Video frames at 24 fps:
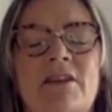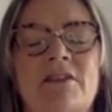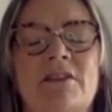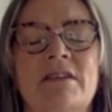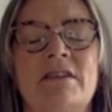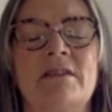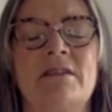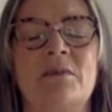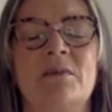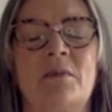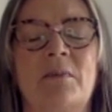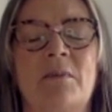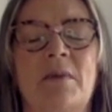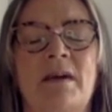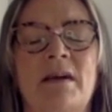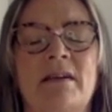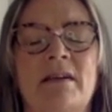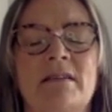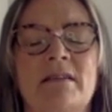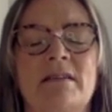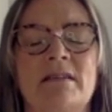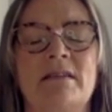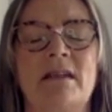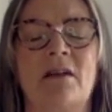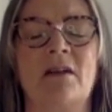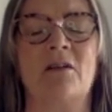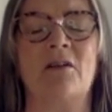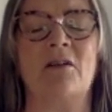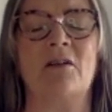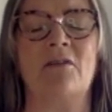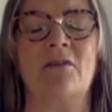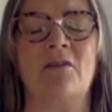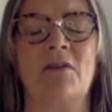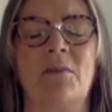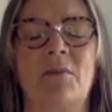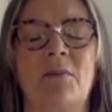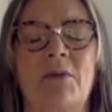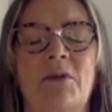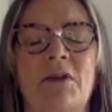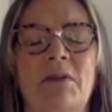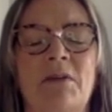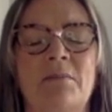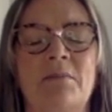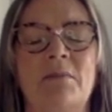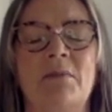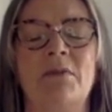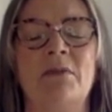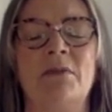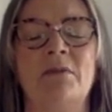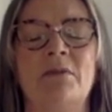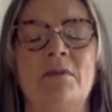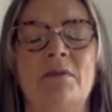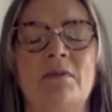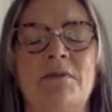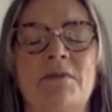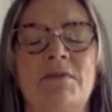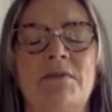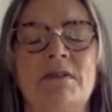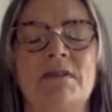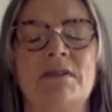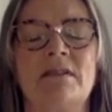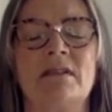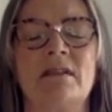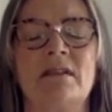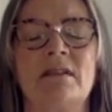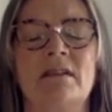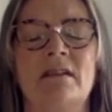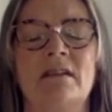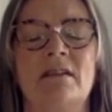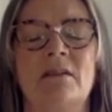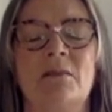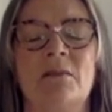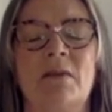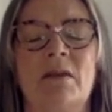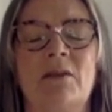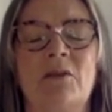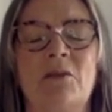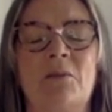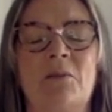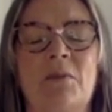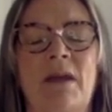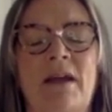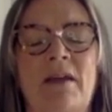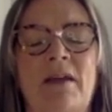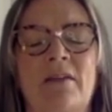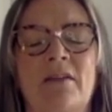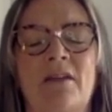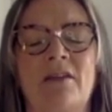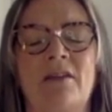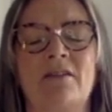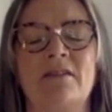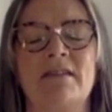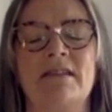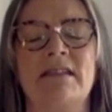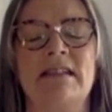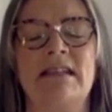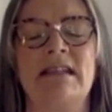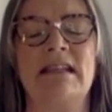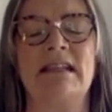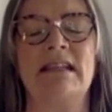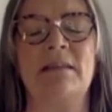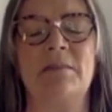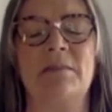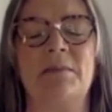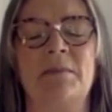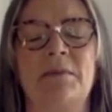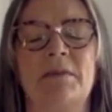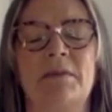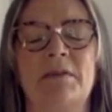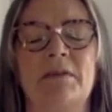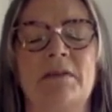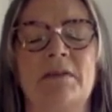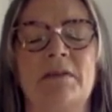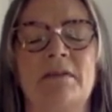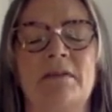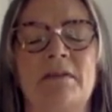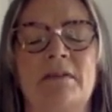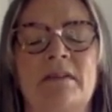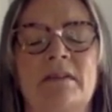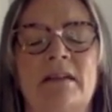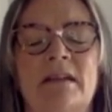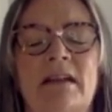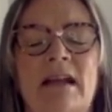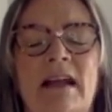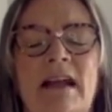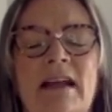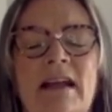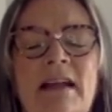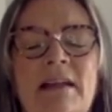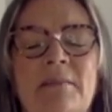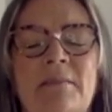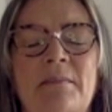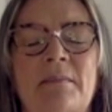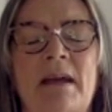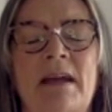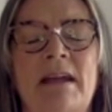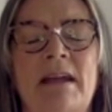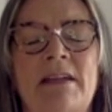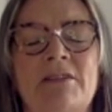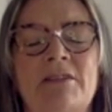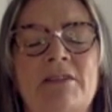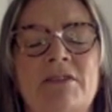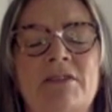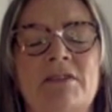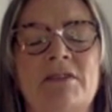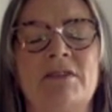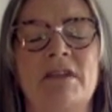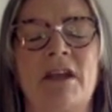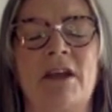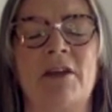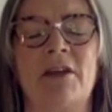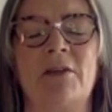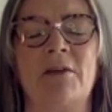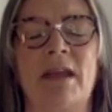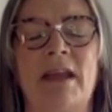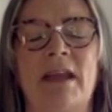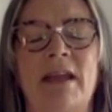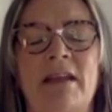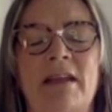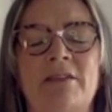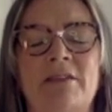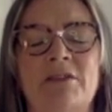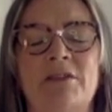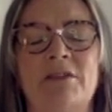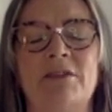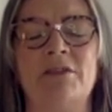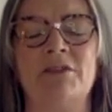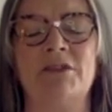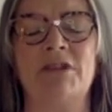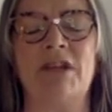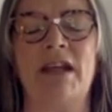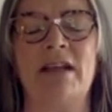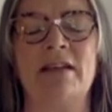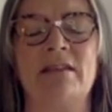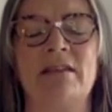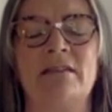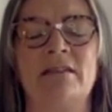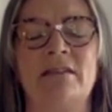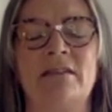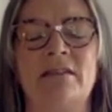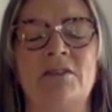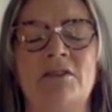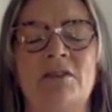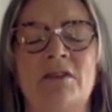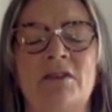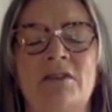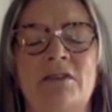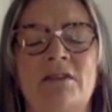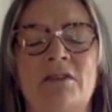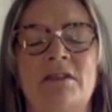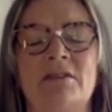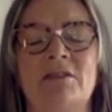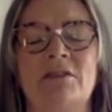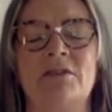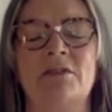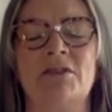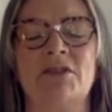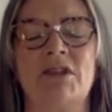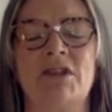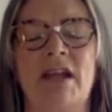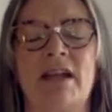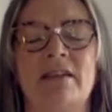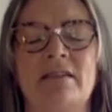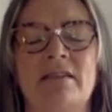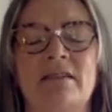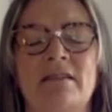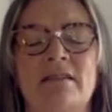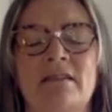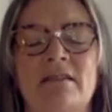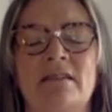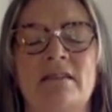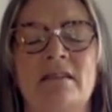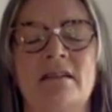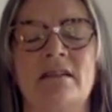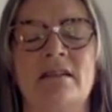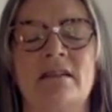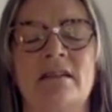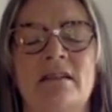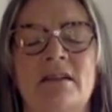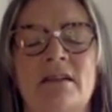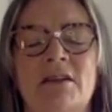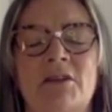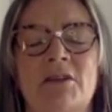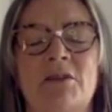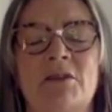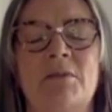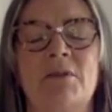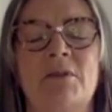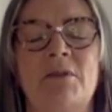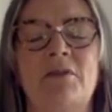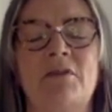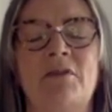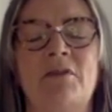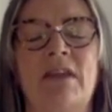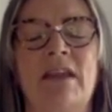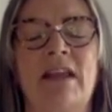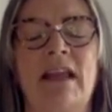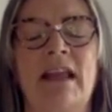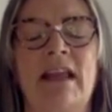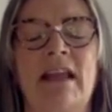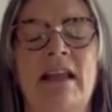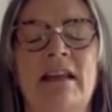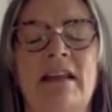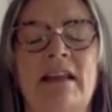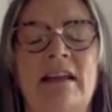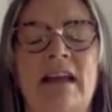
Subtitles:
what parts of the body moves when your breath goes deep. And it might just go into your chest and you notice your chest moving in and